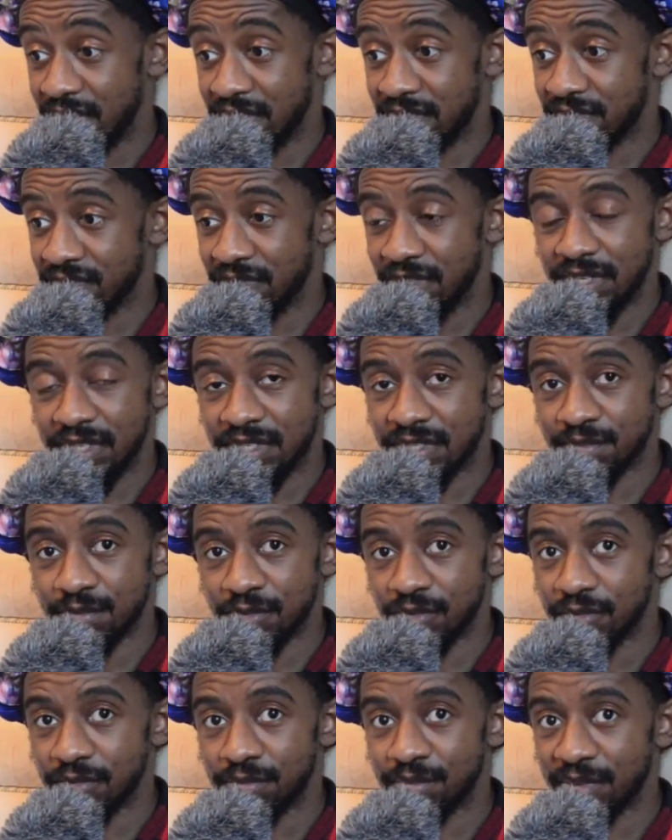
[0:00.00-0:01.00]
it's really
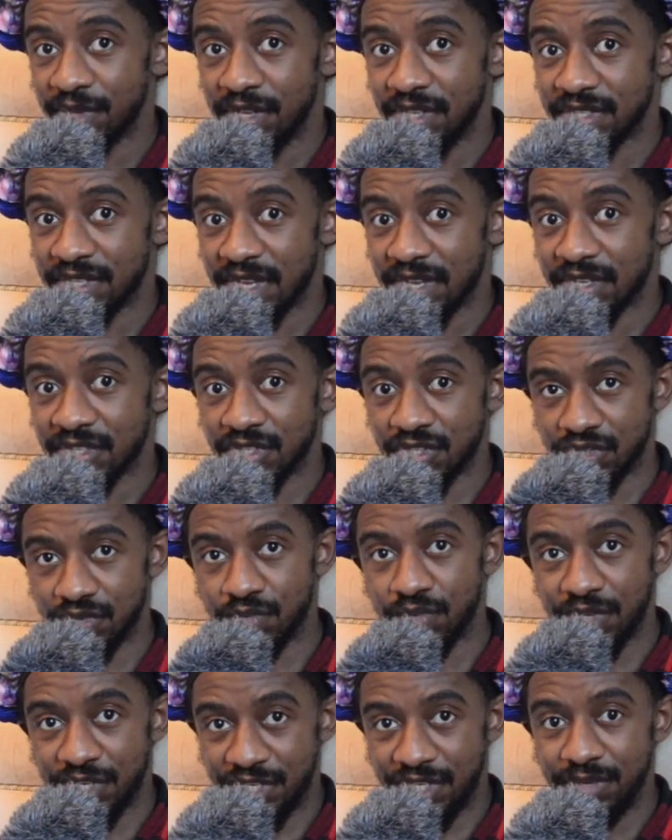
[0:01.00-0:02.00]
small, but it's like a
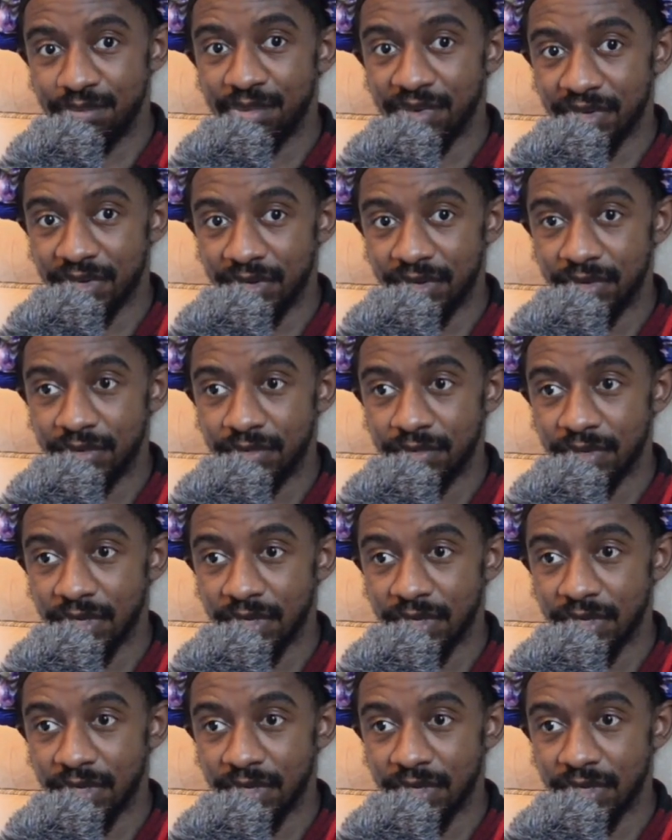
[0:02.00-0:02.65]
squishy button.